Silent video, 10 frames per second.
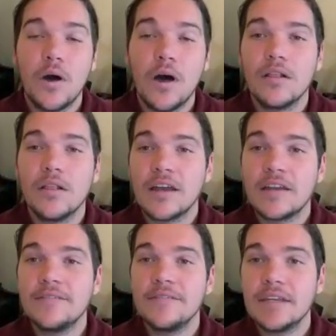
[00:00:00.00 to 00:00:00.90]
a lot of
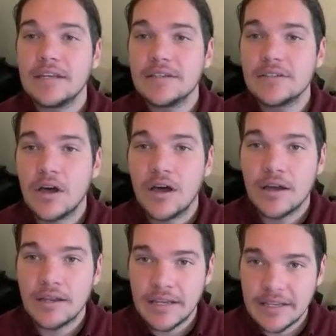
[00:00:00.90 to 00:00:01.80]
it is on
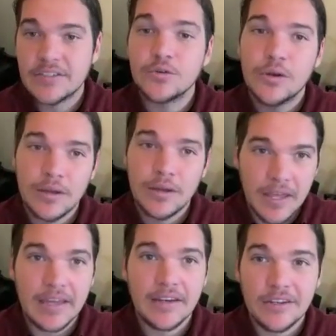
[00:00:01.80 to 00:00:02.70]
Instagram
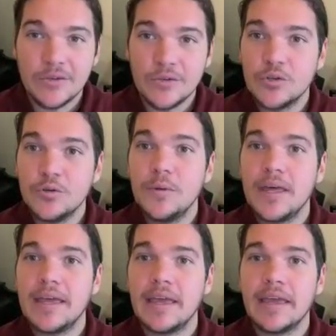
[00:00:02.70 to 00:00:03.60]
and YouTube,
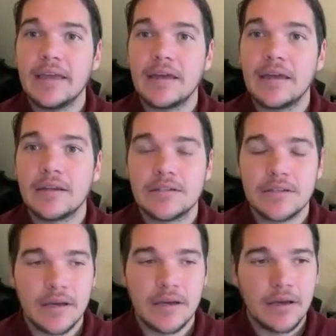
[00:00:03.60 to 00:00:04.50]
and
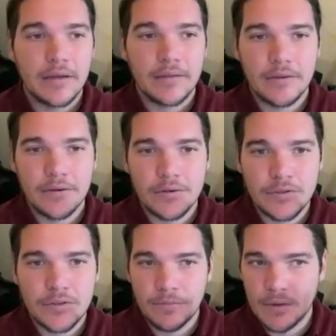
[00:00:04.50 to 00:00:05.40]

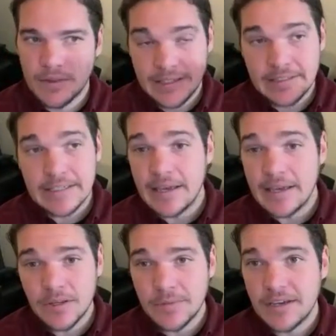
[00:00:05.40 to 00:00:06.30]
there's like
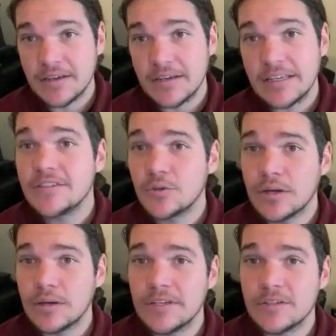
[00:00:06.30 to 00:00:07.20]
DMing me on
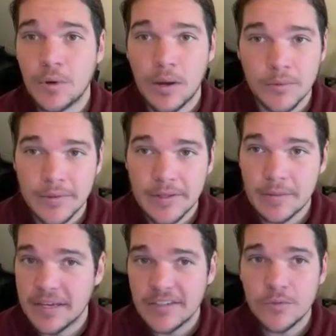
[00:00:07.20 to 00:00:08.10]
Instagram is probably the
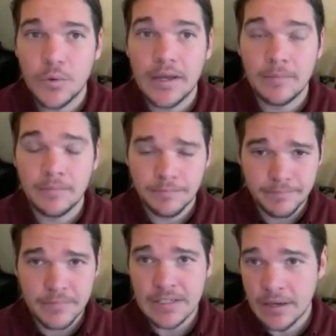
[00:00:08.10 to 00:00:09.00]
best way
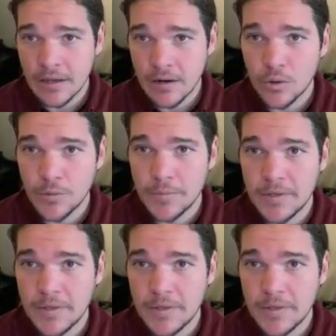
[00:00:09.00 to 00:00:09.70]
to get a hold of me.